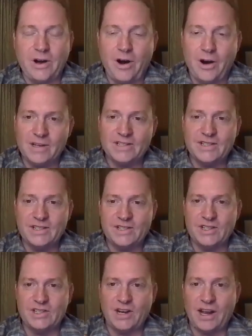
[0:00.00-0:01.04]
hardest
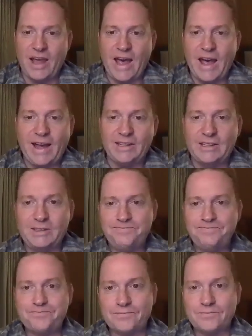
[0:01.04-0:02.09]
decision I had
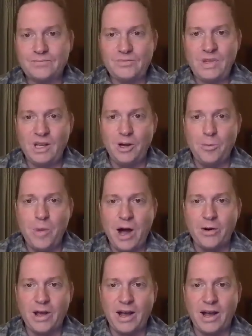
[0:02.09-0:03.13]

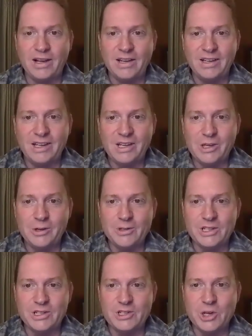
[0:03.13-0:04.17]
about
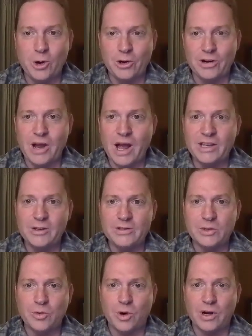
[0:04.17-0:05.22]
using a joke or not
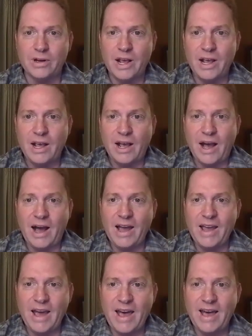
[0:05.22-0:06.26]
using one.
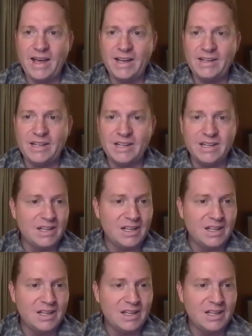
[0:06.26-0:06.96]
I had